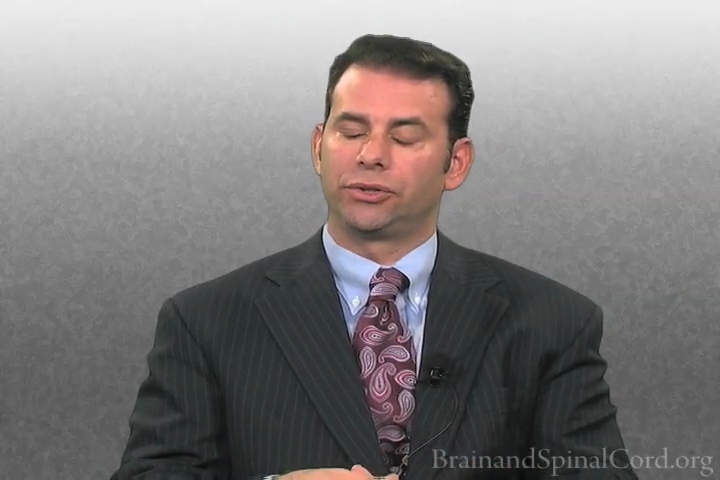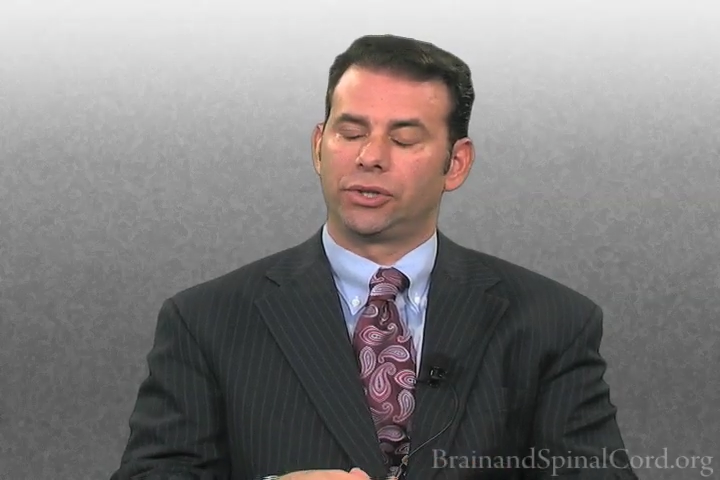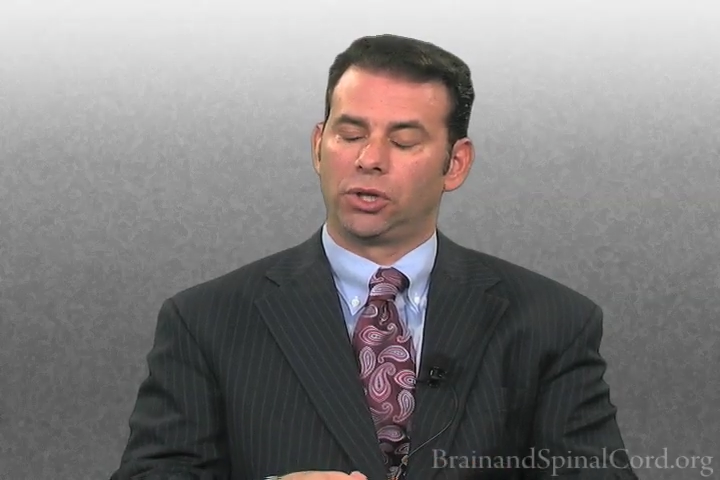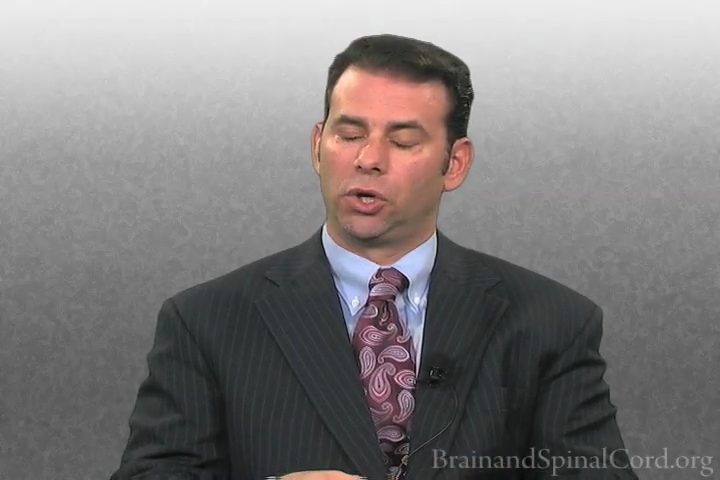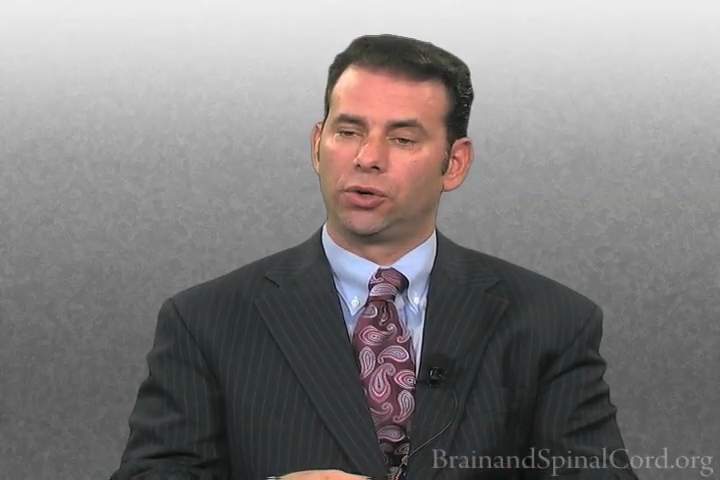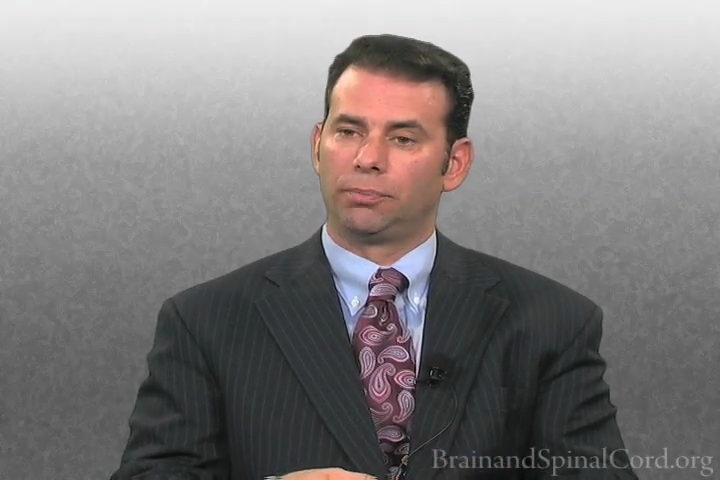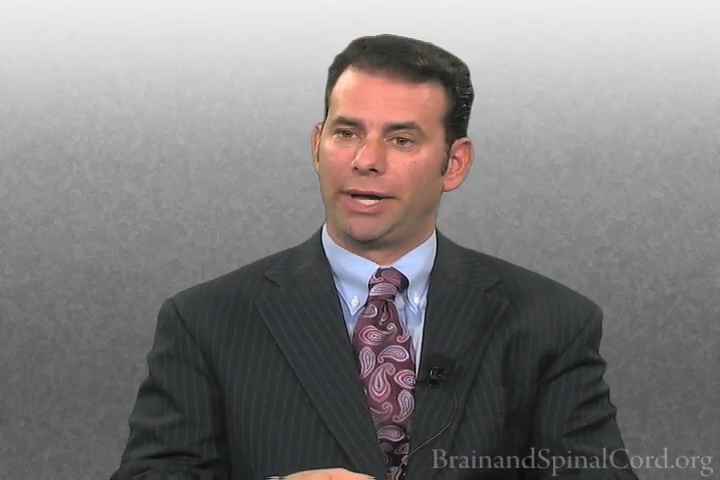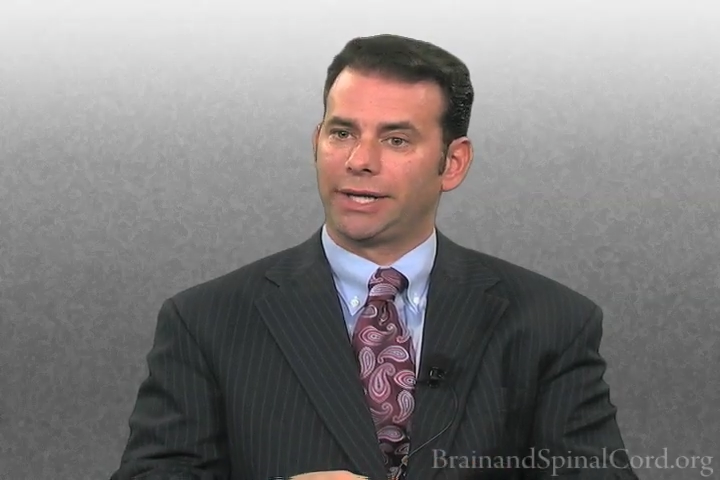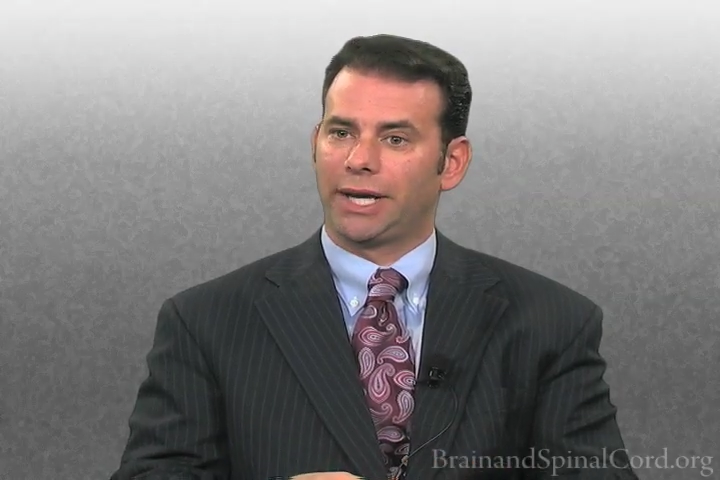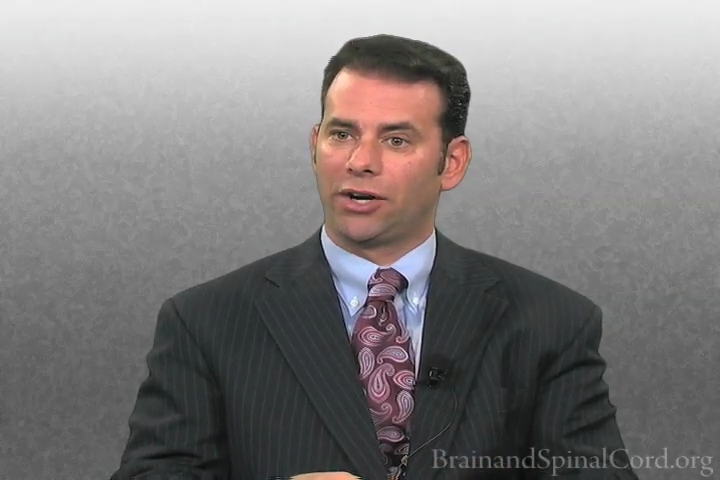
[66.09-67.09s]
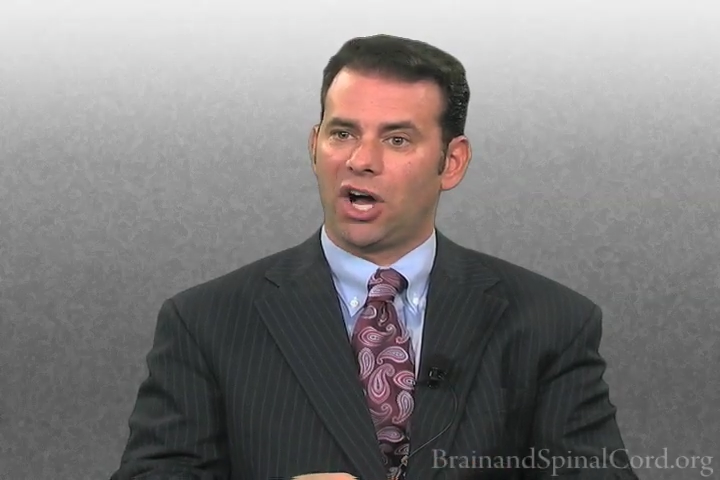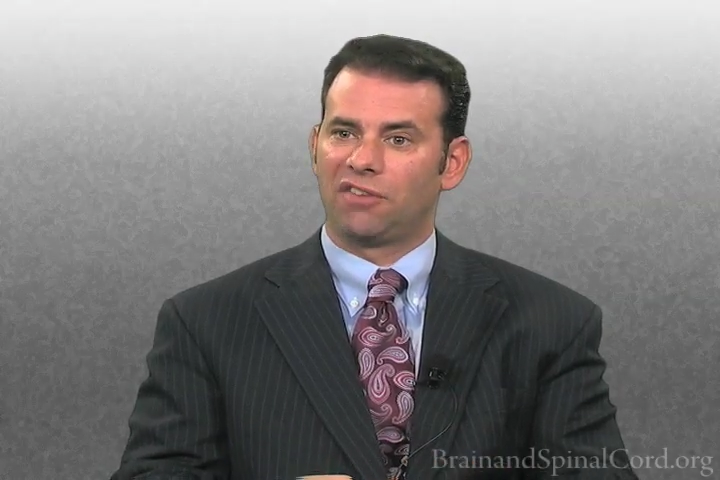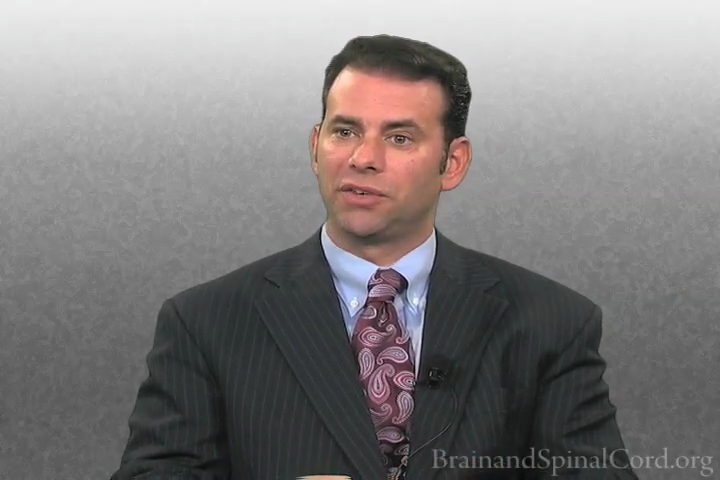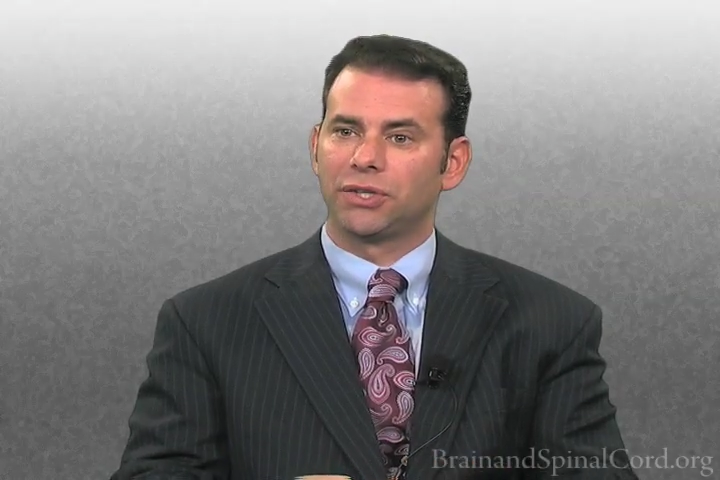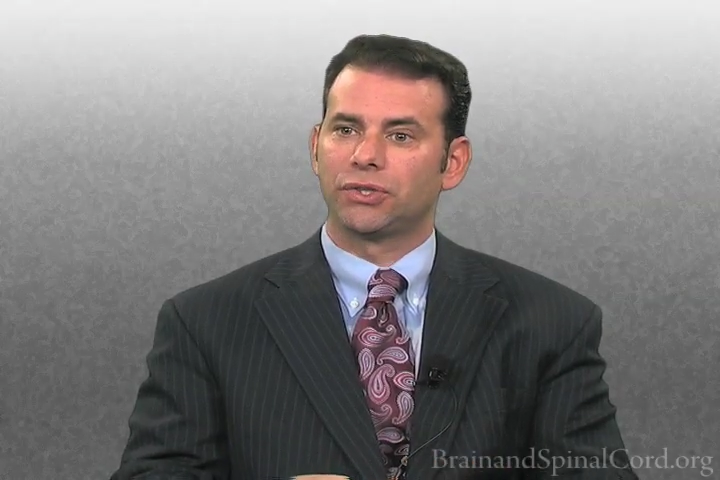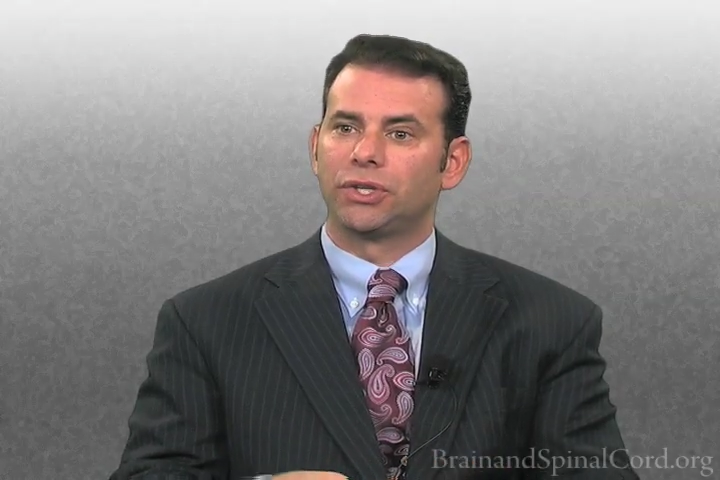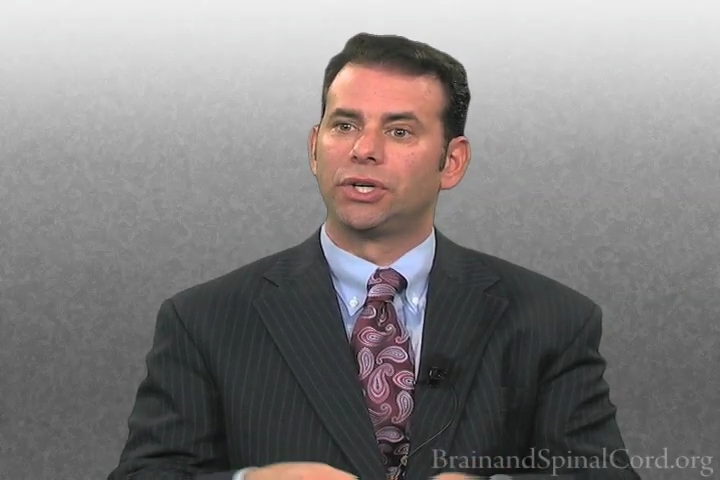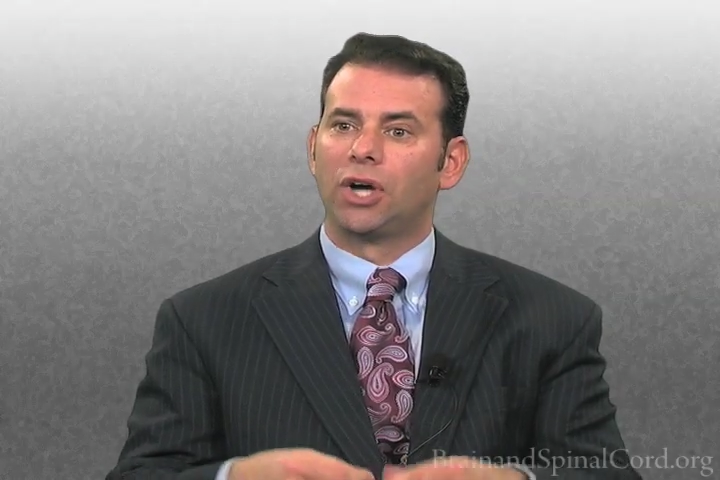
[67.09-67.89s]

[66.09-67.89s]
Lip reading: the local Medicaid office,